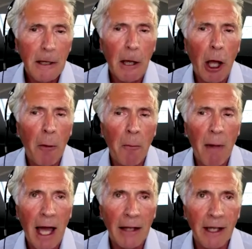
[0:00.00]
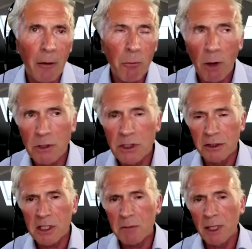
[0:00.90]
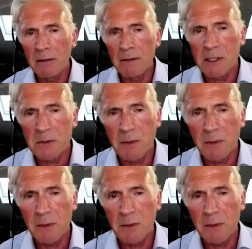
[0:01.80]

um, and and what was your experience?